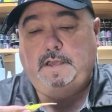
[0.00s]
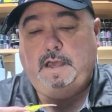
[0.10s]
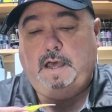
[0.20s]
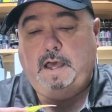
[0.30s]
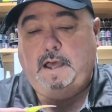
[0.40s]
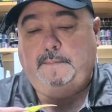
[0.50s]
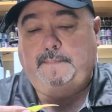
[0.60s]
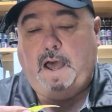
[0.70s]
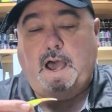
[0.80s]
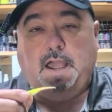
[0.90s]

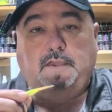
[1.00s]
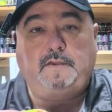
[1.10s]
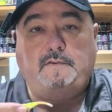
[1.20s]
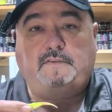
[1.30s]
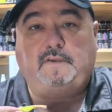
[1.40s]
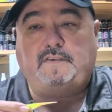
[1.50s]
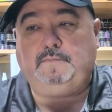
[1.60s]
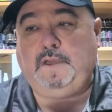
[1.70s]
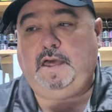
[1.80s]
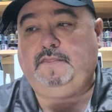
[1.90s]
I use this
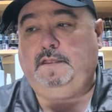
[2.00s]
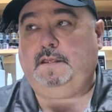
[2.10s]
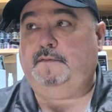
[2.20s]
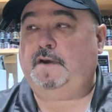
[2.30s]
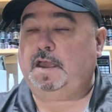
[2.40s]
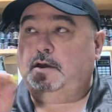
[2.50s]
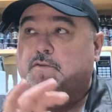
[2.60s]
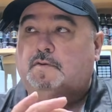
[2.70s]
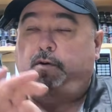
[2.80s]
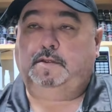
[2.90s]
method. If I go
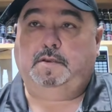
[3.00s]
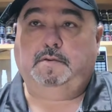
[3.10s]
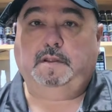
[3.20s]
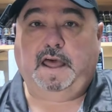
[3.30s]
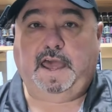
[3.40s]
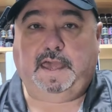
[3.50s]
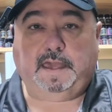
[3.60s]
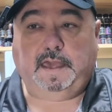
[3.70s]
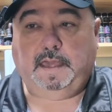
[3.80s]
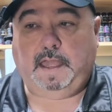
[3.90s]
to a new
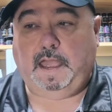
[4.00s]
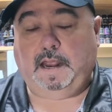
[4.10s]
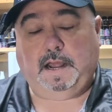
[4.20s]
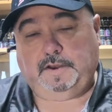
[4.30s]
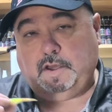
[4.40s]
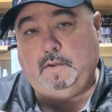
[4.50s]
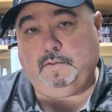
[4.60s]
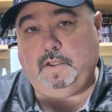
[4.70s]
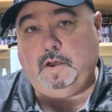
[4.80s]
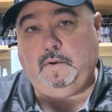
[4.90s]
lake and I
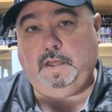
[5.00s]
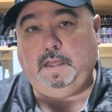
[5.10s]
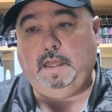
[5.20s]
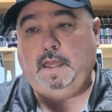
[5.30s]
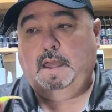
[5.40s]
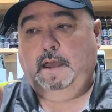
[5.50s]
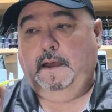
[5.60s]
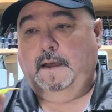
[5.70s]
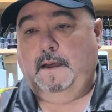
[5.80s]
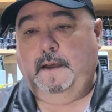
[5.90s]
don't know it,
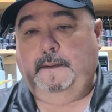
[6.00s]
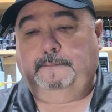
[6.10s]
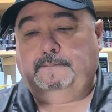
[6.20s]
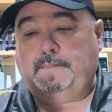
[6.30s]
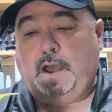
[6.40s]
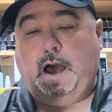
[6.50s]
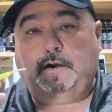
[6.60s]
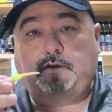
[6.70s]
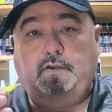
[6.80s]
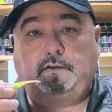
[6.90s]

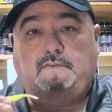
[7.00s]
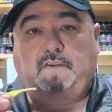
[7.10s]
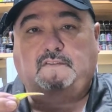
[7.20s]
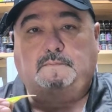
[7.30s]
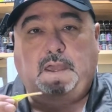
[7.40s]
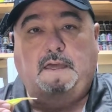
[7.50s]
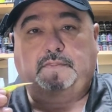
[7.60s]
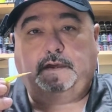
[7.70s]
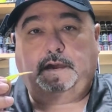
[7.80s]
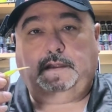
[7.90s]
I'll use this
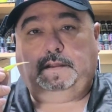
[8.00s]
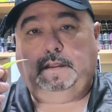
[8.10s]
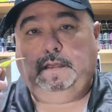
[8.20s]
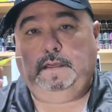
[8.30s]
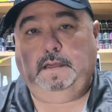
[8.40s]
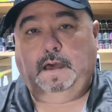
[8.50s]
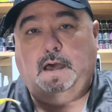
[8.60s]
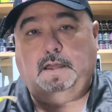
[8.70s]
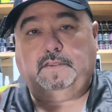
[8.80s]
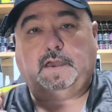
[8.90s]
method
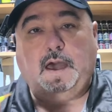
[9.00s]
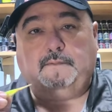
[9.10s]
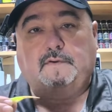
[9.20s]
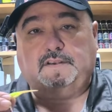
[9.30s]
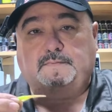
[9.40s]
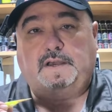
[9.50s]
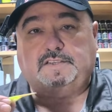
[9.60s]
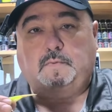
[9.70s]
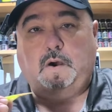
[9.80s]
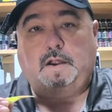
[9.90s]
to cover as
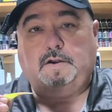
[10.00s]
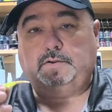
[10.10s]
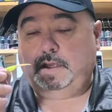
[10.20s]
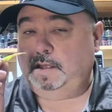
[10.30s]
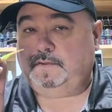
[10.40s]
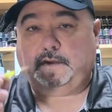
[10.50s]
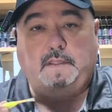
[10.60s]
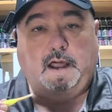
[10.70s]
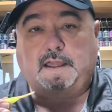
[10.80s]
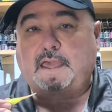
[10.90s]
much water. It's a
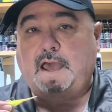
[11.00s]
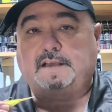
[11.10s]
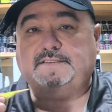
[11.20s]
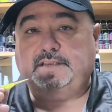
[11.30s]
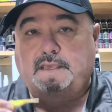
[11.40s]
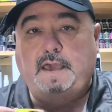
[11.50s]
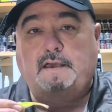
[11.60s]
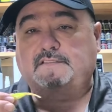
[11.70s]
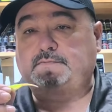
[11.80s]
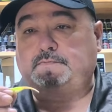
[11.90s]
lot of casting,
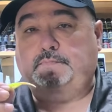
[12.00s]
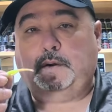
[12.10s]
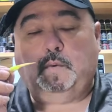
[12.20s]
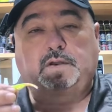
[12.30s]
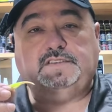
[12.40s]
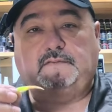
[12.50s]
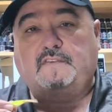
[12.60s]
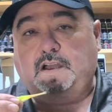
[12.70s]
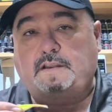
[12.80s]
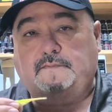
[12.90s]
yes, but once you
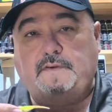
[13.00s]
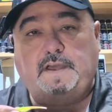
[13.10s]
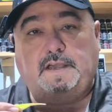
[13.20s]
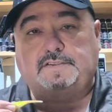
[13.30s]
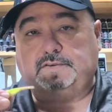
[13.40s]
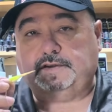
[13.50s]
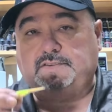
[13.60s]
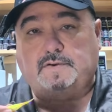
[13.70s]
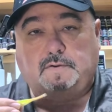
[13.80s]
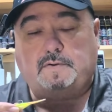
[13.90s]
find the fish or the
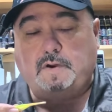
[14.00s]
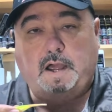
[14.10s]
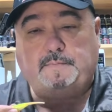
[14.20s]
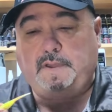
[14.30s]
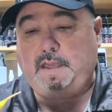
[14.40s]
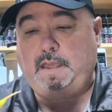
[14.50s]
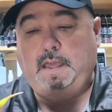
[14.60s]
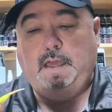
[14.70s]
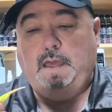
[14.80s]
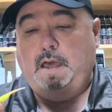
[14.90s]
school crappie,
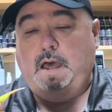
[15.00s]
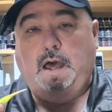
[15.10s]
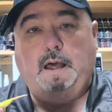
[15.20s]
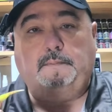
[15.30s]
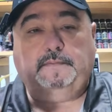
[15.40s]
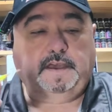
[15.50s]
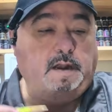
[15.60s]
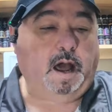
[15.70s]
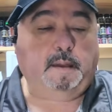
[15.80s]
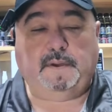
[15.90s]

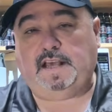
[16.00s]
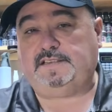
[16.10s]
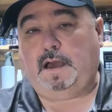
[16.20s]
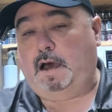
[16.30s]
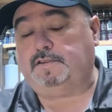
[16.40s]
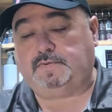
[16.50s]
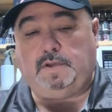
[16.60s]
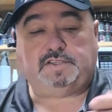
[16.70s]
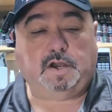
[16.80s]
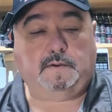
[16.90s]
then I'll
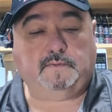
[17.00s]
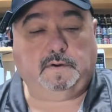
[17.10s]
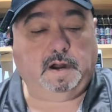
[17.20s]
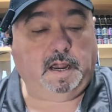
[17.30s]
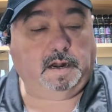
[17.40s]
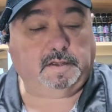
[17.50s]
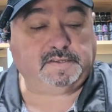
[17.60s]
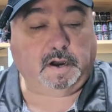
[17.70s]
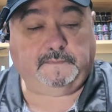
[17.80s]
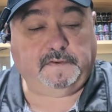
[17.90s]
switch over and I'll
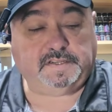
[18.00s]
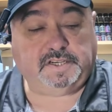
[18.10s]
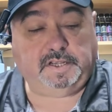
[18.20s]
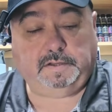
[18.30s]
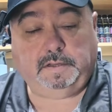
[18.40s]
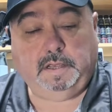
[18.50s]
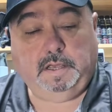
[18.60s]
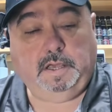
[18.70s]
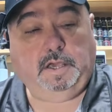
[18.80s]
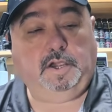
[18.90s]
start fishing,
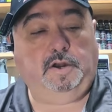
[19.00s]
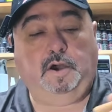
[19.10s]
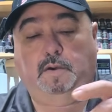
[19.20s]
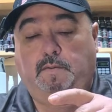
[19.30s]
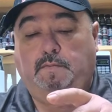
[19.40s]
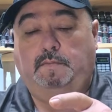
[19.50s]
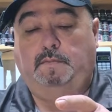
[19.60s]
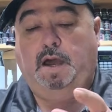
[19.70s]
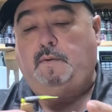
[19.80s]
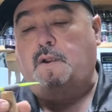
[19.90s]
you know,
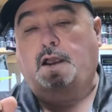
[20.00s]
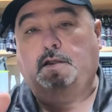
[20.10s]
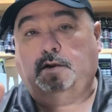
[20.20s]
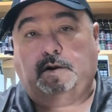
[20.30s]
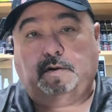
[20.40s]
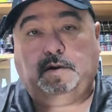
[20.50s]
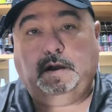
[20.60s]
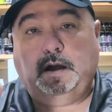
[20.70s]
my regular